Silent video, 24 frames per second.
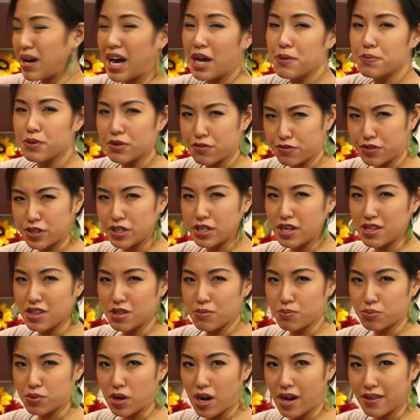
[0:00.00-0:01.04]
I prefer it on
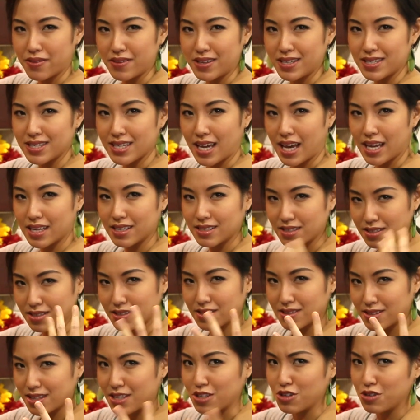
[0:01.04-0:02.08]
the brothy side, because
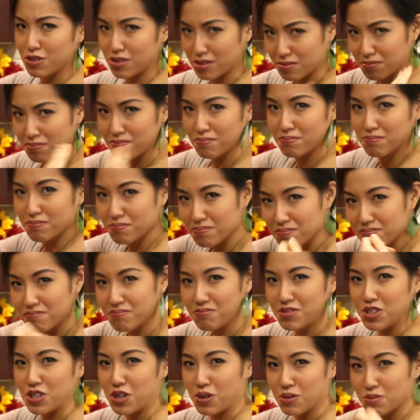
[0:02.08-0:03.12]
just think you're,
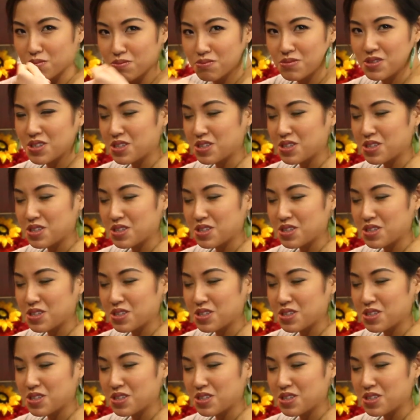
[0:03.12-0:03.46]
you know,